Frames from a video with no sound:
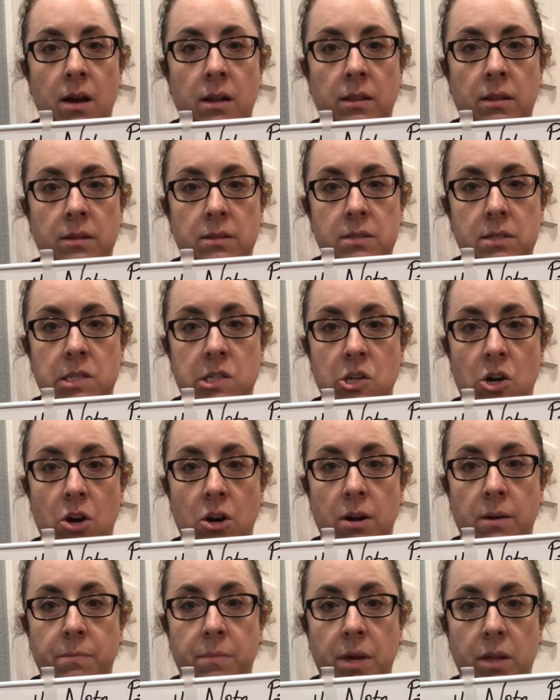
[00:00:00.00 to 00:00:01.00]
Let's start
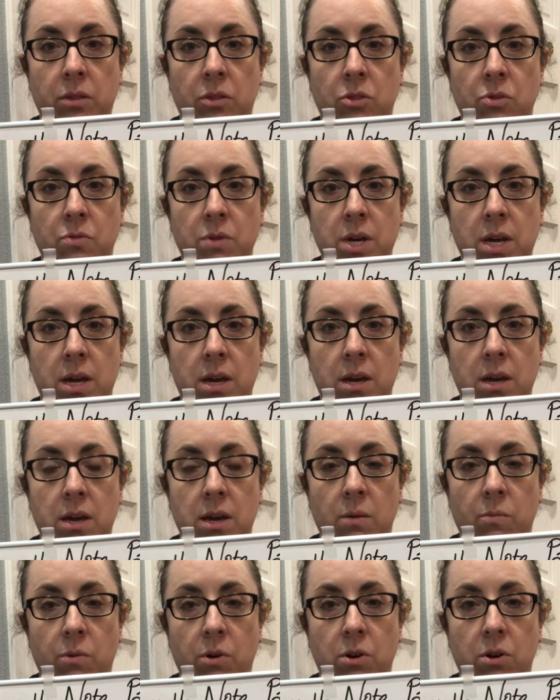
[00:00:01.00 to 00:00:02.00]
on beat 3,
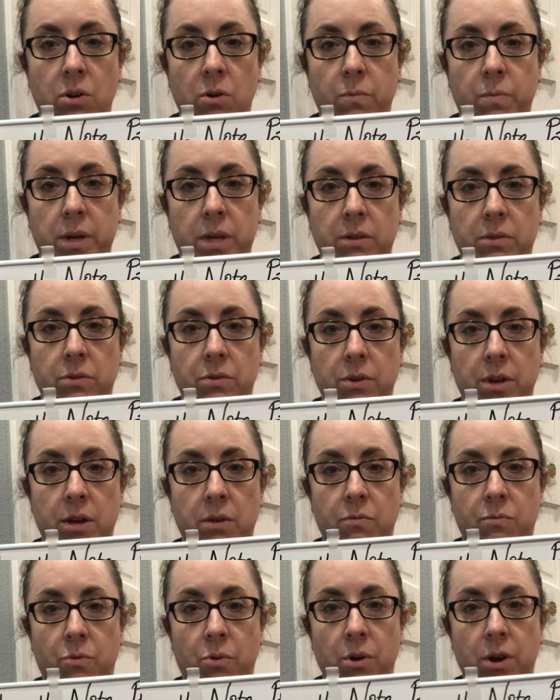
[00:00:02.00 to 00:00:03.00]
and we're going to do beat 3
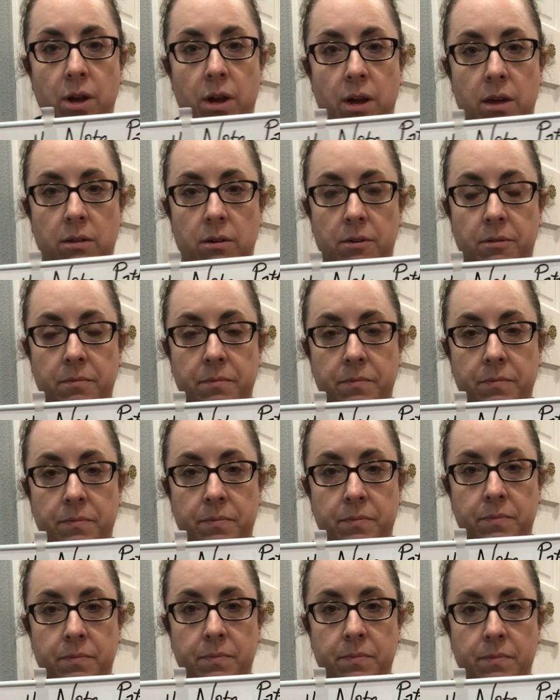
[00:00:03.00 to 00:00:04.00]
and 4 together.
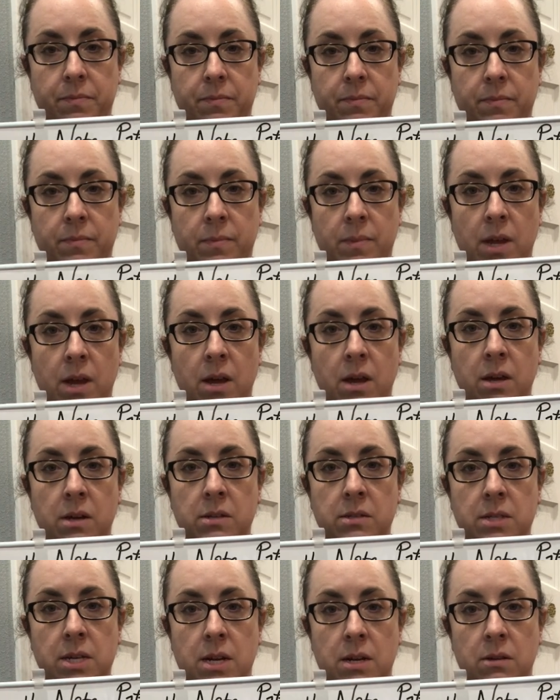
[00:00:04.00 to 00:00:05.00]

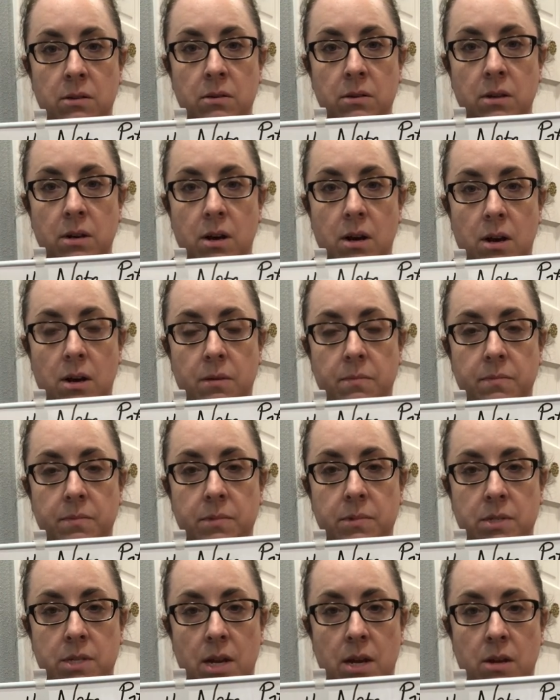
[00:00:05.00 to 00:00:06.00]
Down,
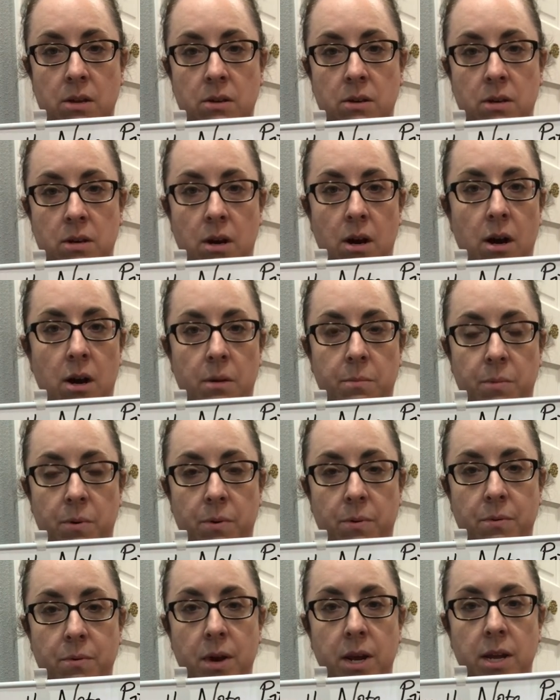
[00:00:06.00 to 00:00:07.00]
up,
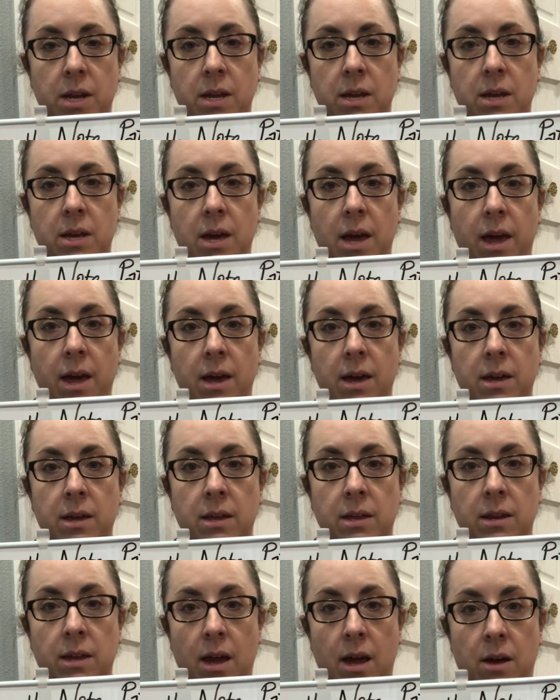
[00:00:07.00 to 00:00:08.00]
ready
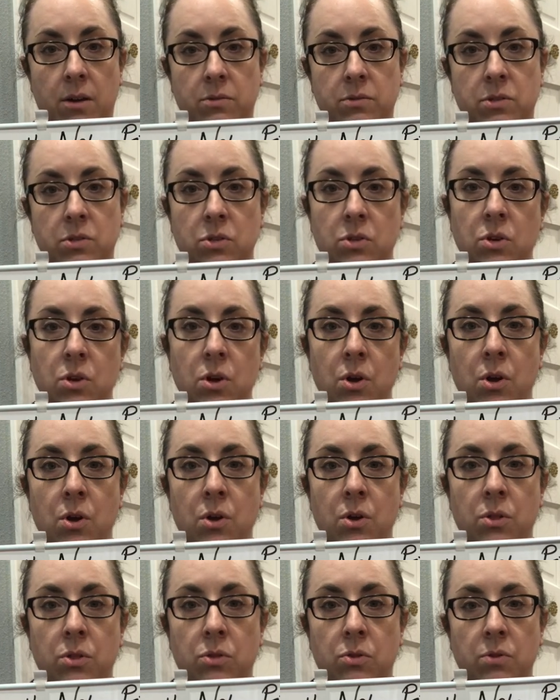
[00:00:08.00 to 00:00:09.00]
and count.
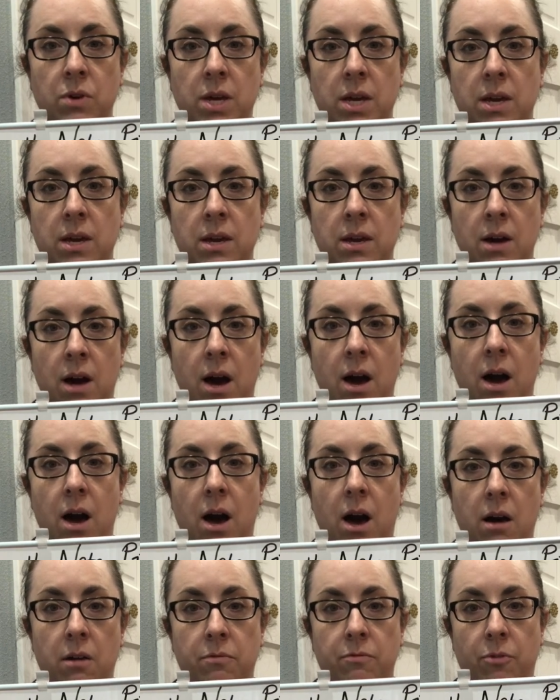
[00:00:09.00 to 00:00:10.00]
3 E
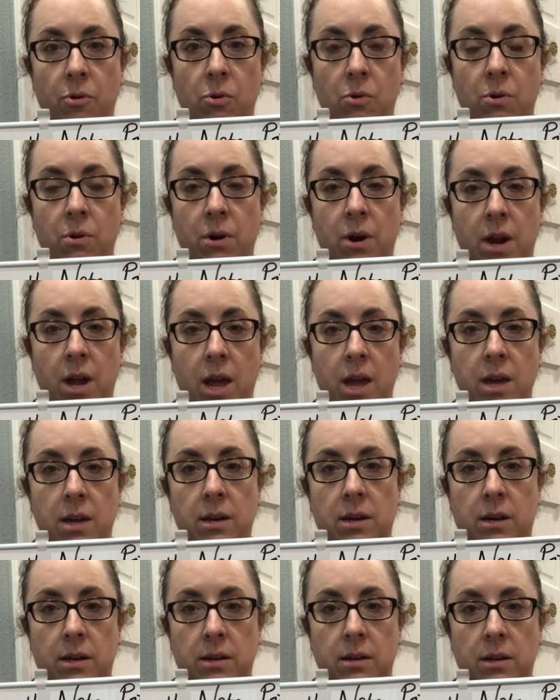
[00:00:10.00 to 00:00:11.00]
4
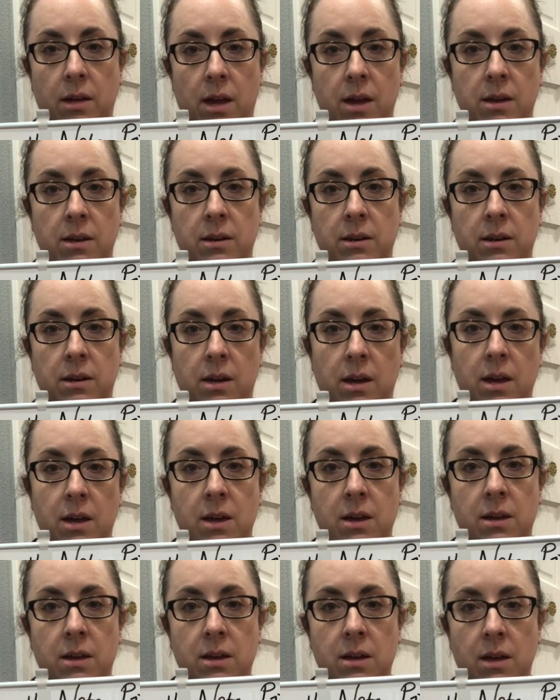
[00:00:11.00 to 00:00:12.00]
and again
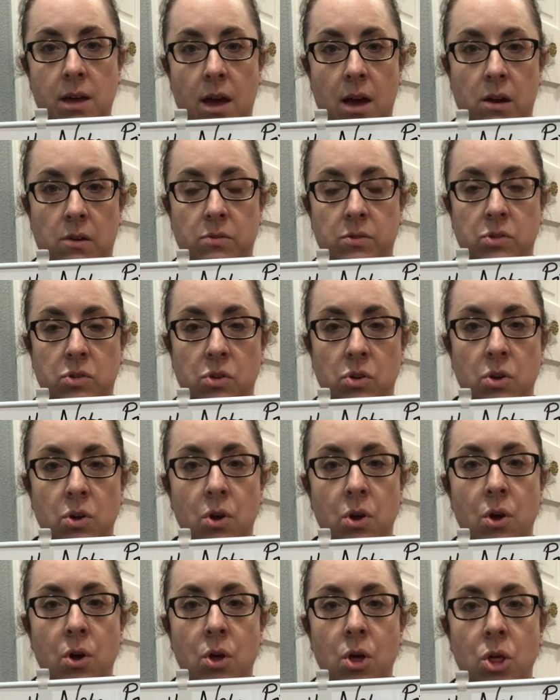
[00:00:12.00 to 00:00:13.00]
and count.
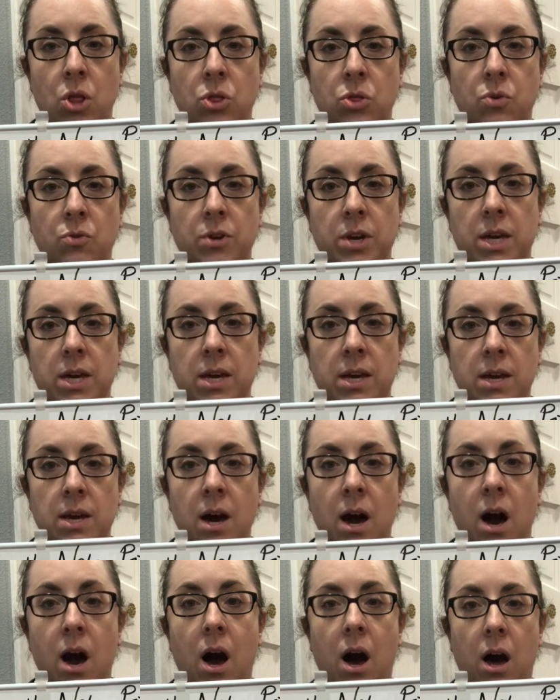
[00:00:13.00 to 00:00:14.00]
3 E
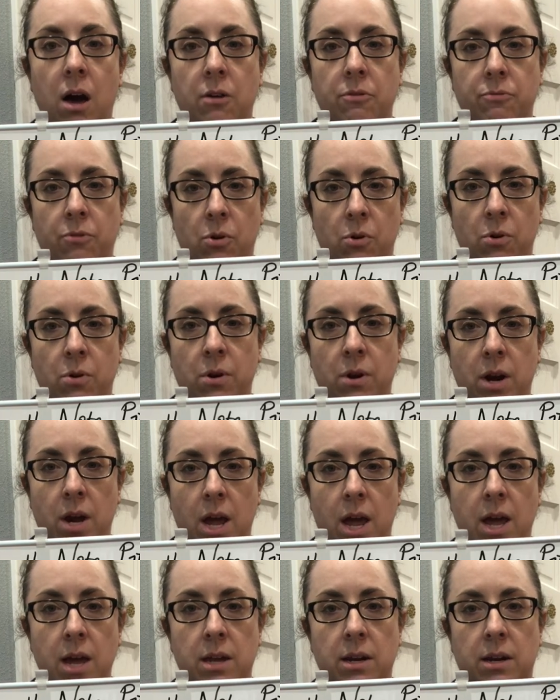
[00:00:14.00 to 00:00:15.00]
4
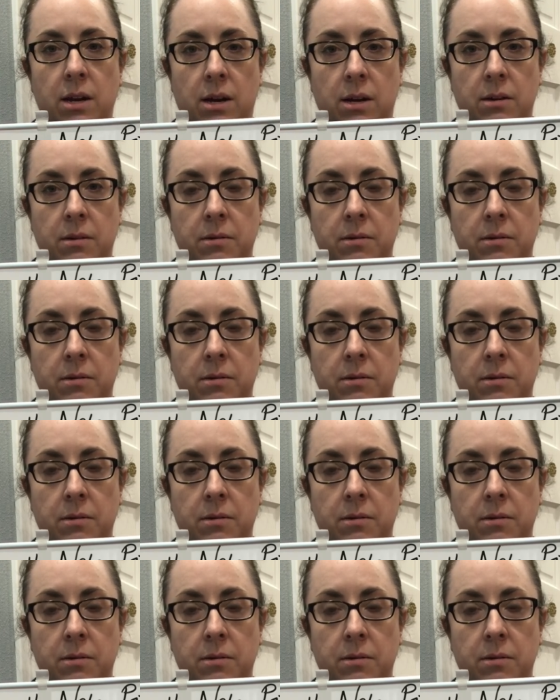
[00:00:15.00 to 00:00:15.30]
and